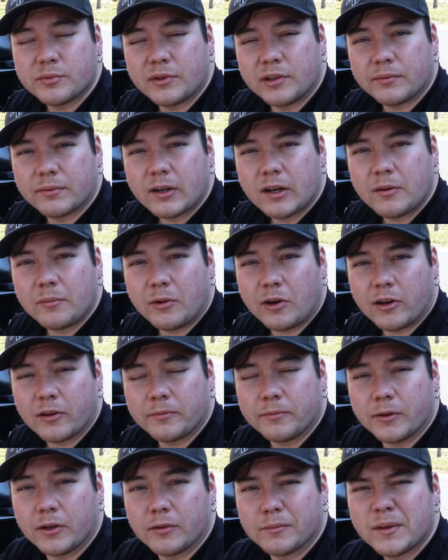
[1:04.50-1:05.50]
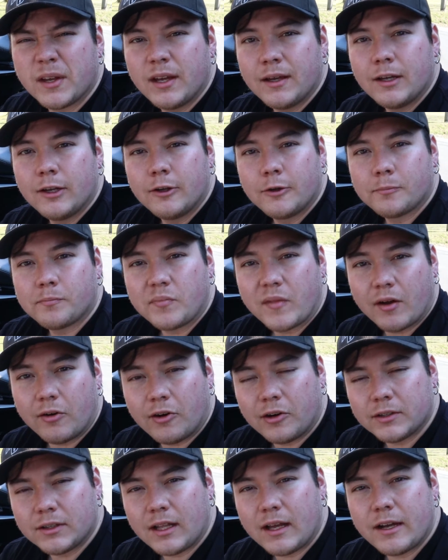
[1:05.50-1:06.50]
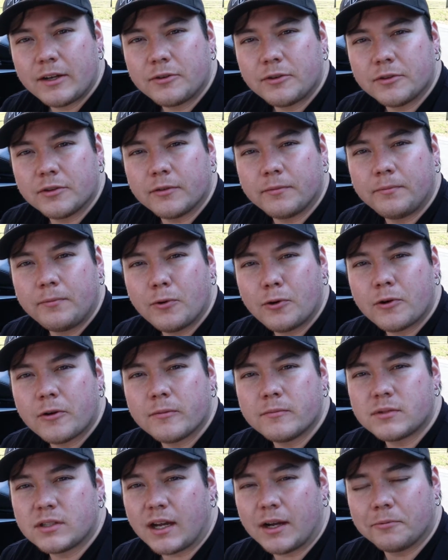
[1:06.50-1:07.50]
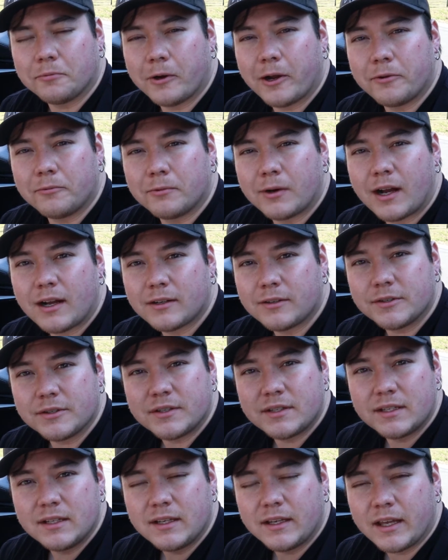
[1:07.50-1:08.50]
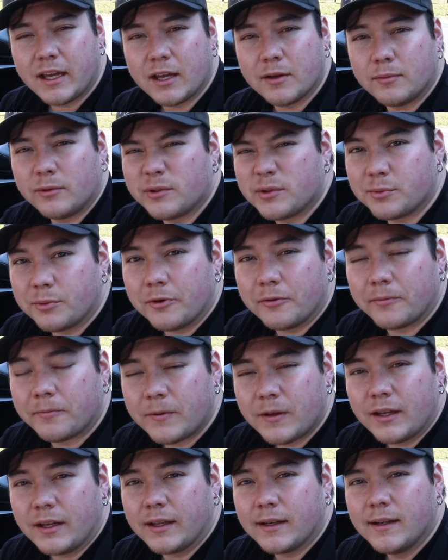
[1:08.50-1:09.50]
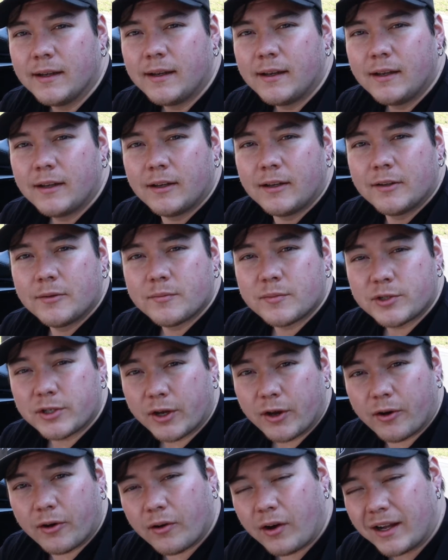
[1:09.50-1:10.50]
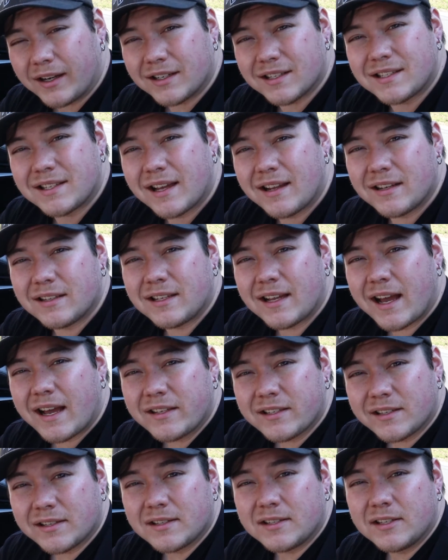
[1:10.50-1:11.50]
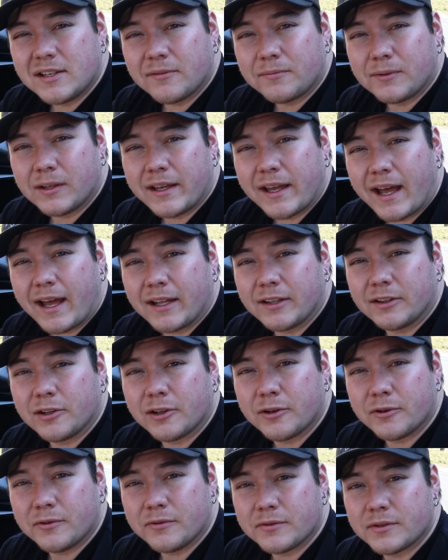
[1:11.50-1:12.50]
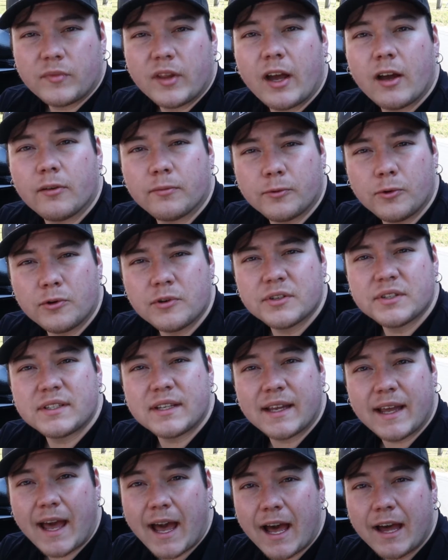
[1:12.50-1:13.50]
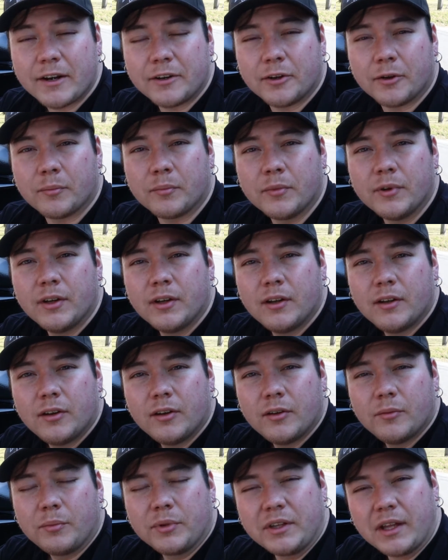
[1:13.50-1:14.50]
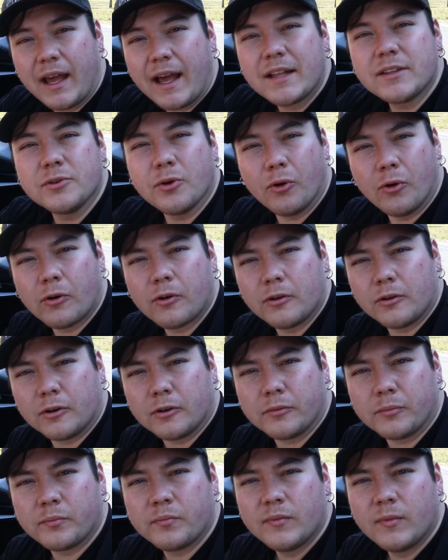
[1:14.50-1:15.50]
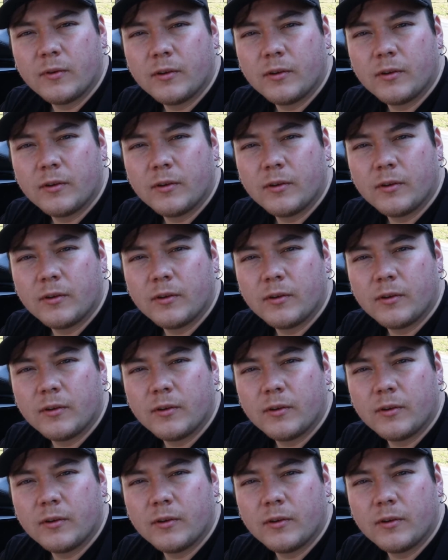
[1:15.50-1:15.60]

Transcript: would have come off of. Now online on the forums, I read Rocker C cables will fit. So I decided to ask and see if they had those. Now of course they had them, but they had to order them.